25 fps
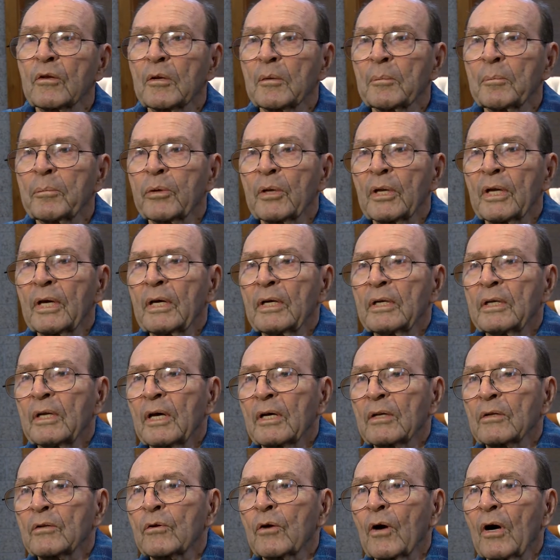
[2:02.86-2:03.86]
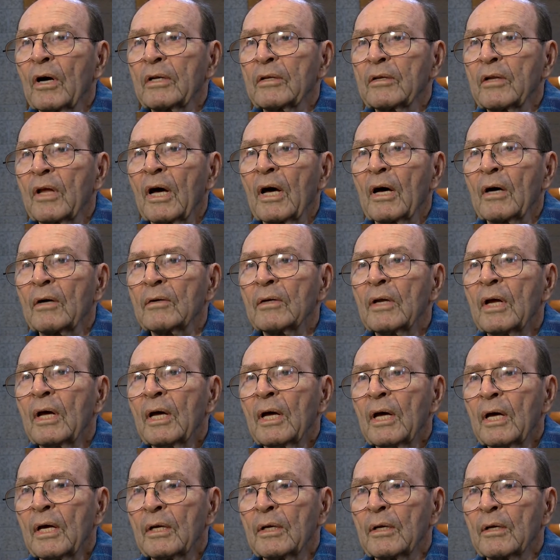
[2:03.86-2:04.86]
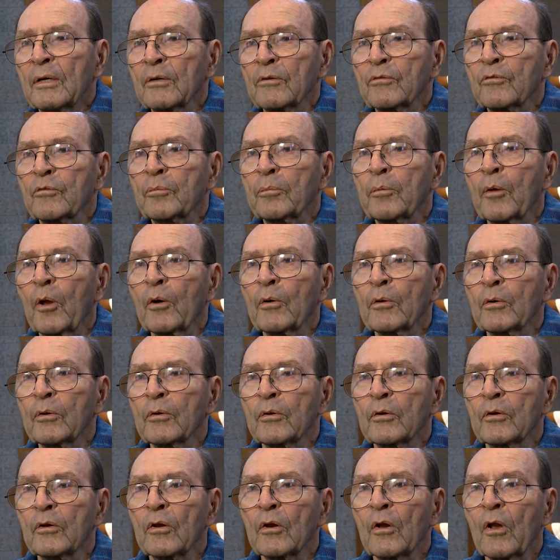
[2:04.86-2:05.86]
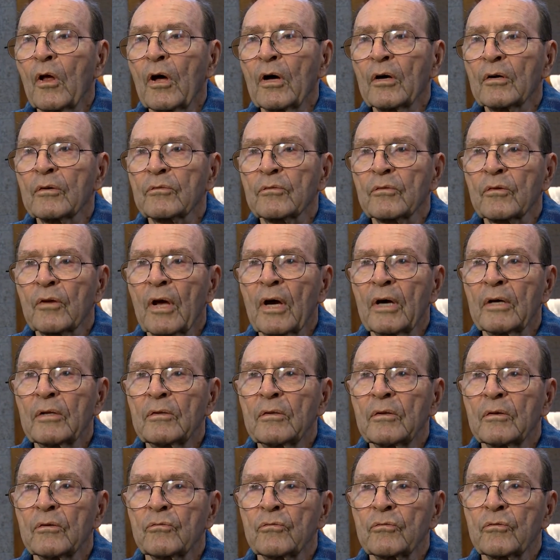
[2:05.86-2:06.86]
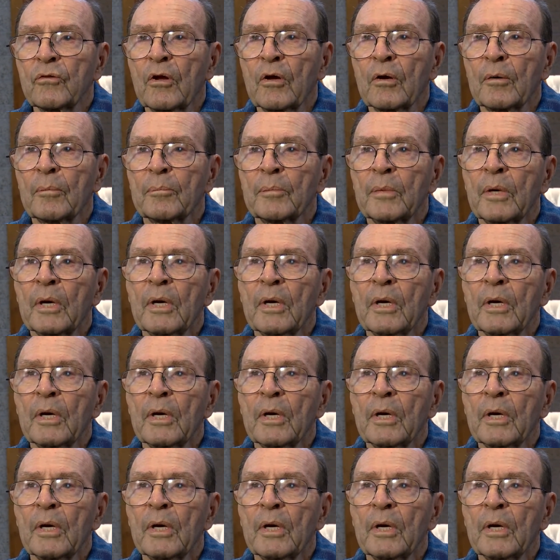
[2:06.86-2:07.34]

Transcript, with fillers: of the plane had gone down and exploded alongside the ship.